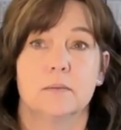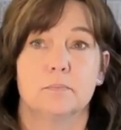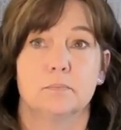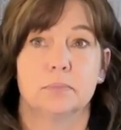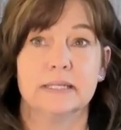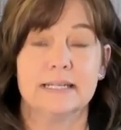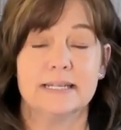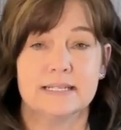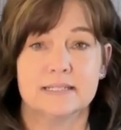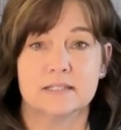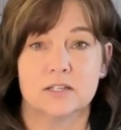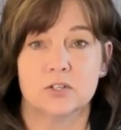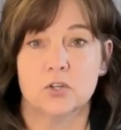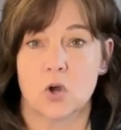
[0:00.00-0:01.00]
please
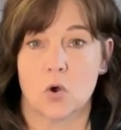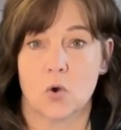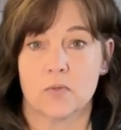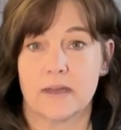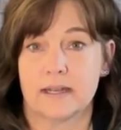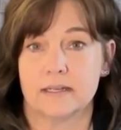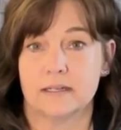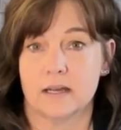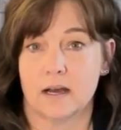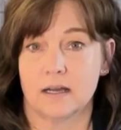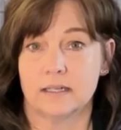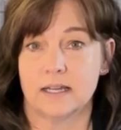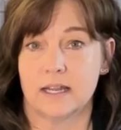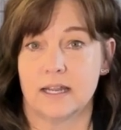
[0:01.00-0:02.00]
know that
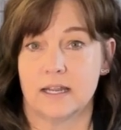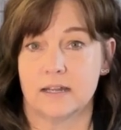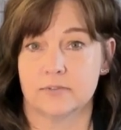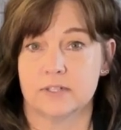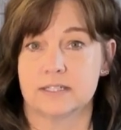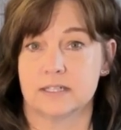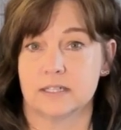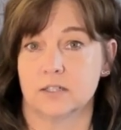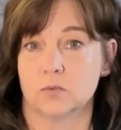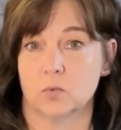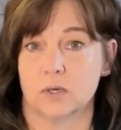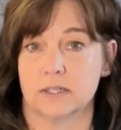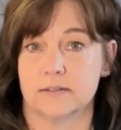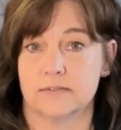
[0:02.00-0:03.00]
not every single
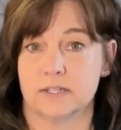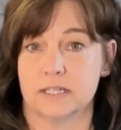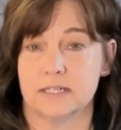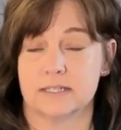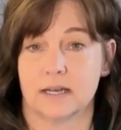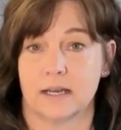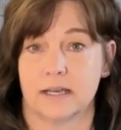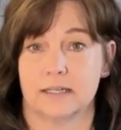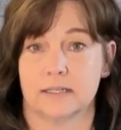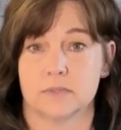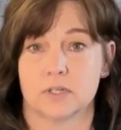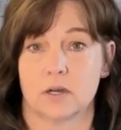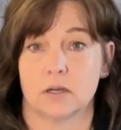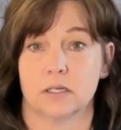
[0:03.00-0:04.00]
one of these
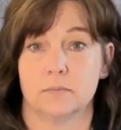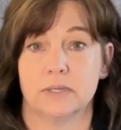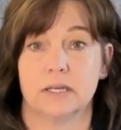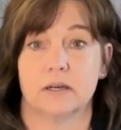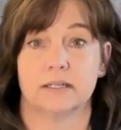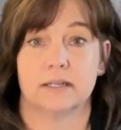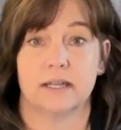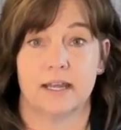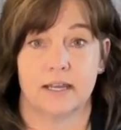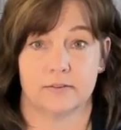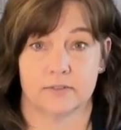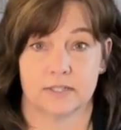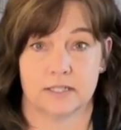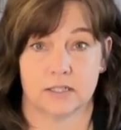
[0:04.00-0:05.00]
items are going to be on
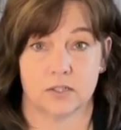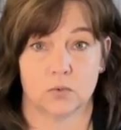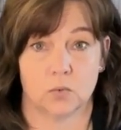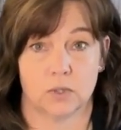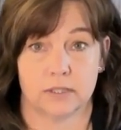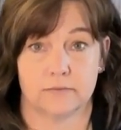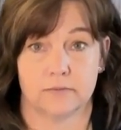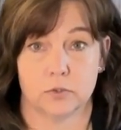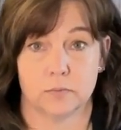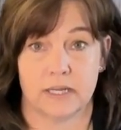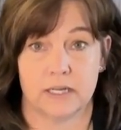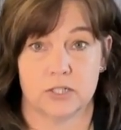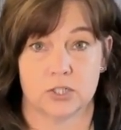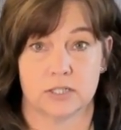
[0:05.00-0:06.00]
every single one of your
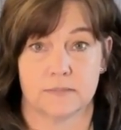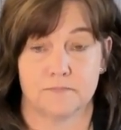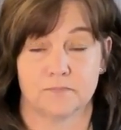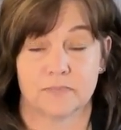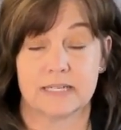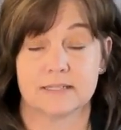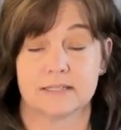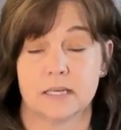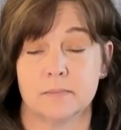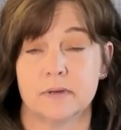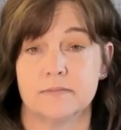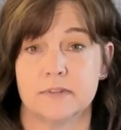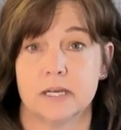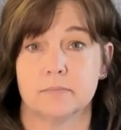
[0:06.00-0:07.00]
pages. And some
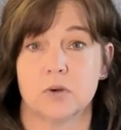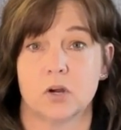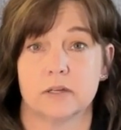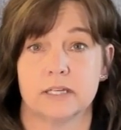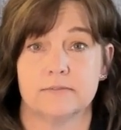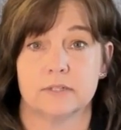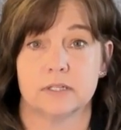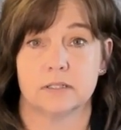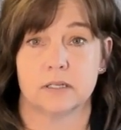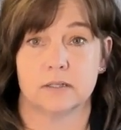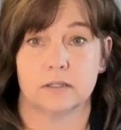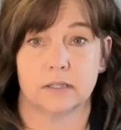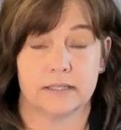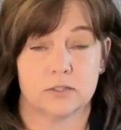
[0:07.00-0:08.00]
of them are even
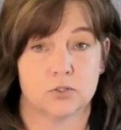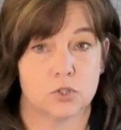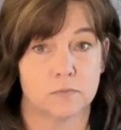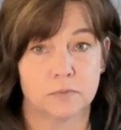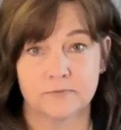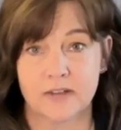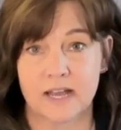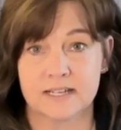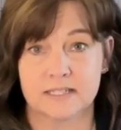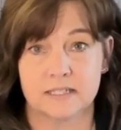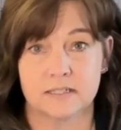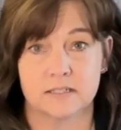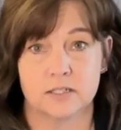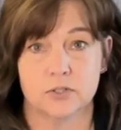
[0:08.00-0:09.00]
like super fast
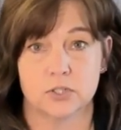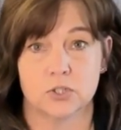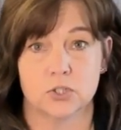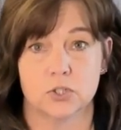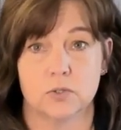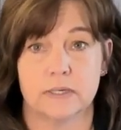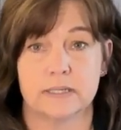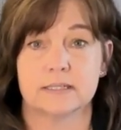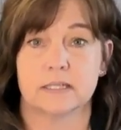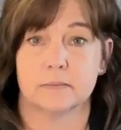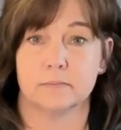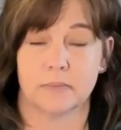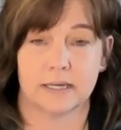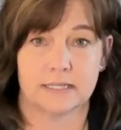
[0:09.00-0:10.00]
things that you can do, and
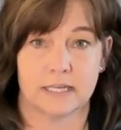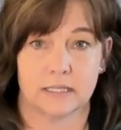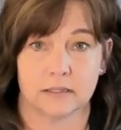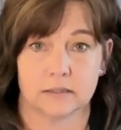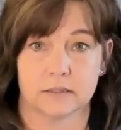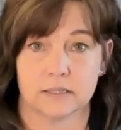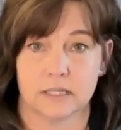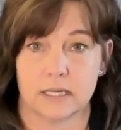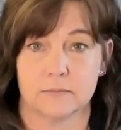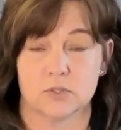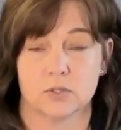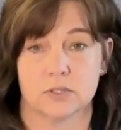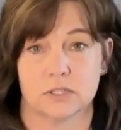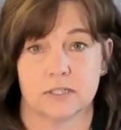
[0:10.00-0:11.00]
some might take a little time.
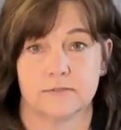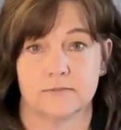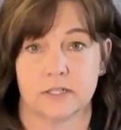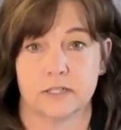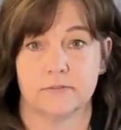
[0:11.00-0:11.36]
So it's going to vary